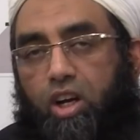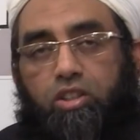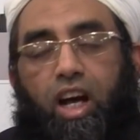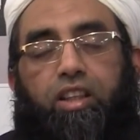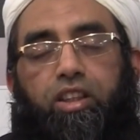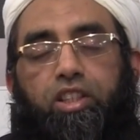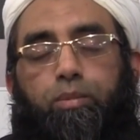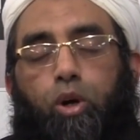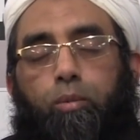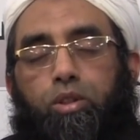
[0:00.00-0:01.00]
So at this
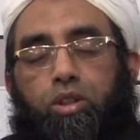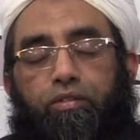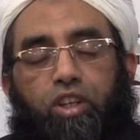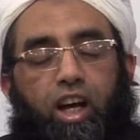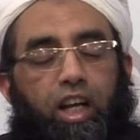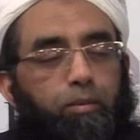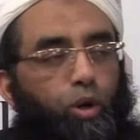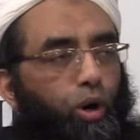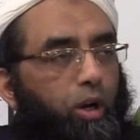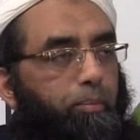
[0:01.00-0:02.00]
moment of time,
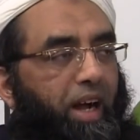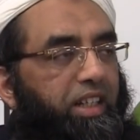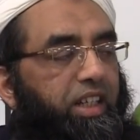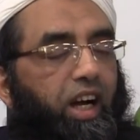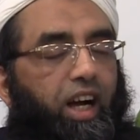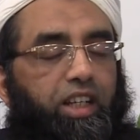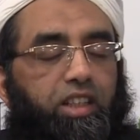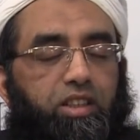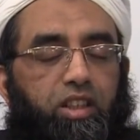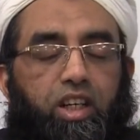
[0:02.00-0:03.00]
all
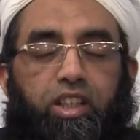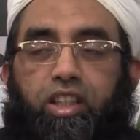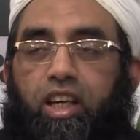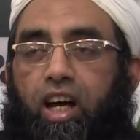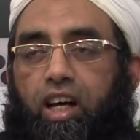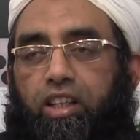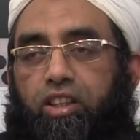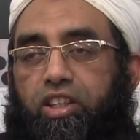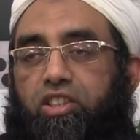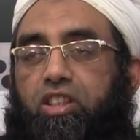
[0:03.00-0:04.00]
mankind, they are in
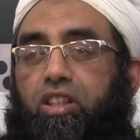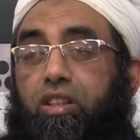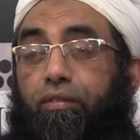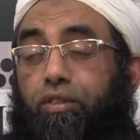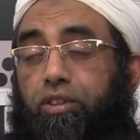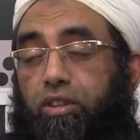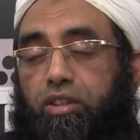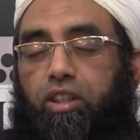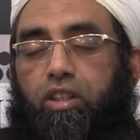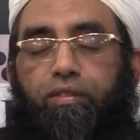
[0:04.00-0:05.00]
these
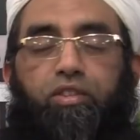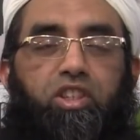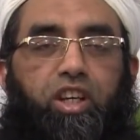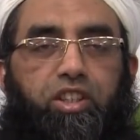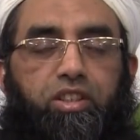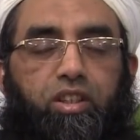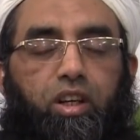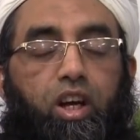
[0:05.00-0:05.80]
three different stages.